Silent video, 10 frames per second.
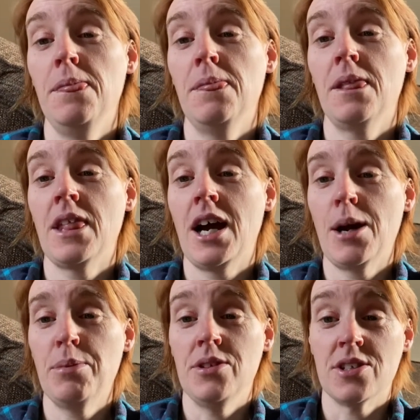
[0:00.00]
And that
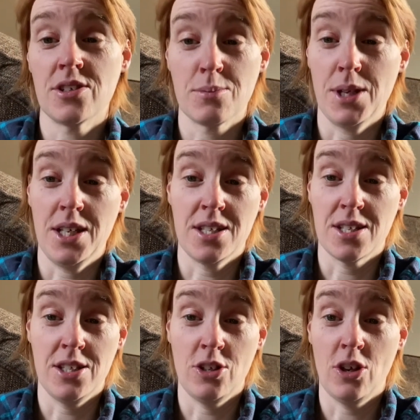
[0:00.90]
happens. It doesn't mean he's
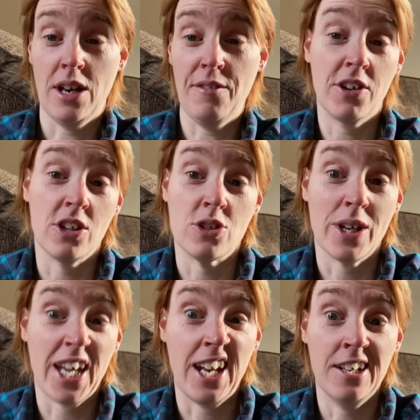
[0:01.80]
never going to do it
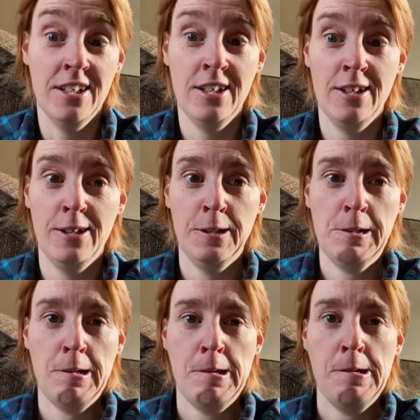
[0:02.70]
again.
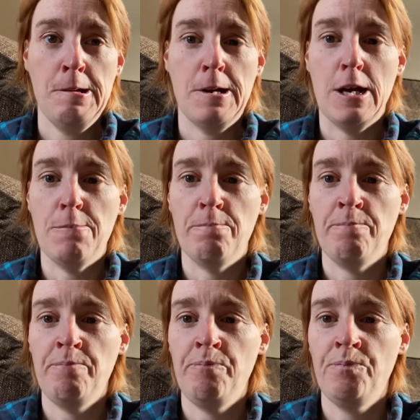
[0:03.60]

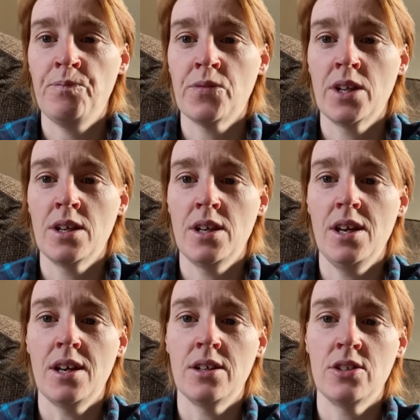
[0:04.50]
Yeah,
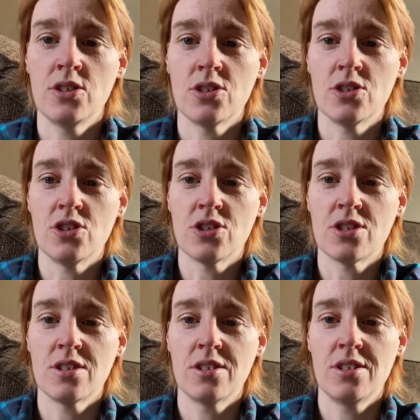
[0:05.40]
just
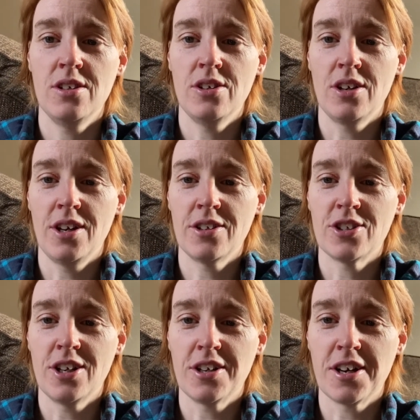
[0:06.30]
you like
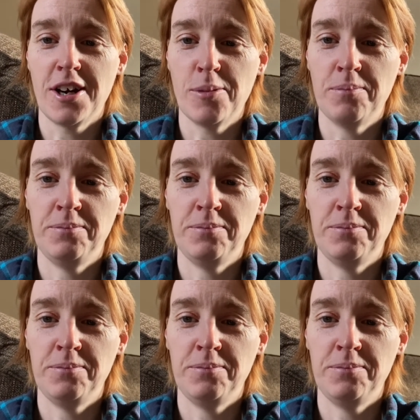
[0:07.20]
chill and calm.